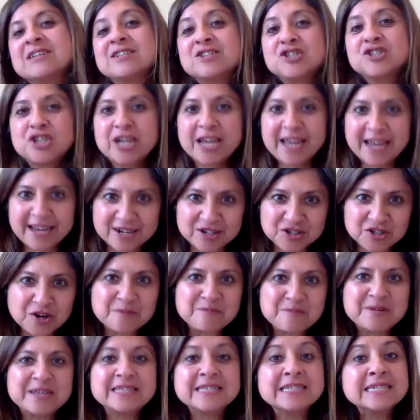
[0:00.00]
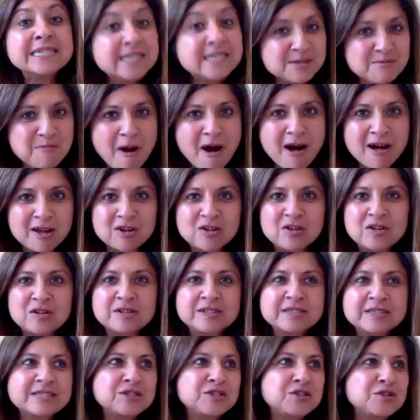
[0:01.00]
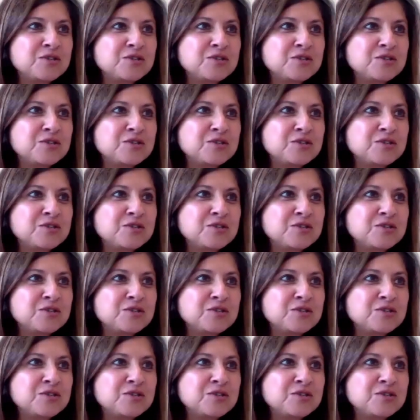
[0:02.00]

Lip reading: change our business models,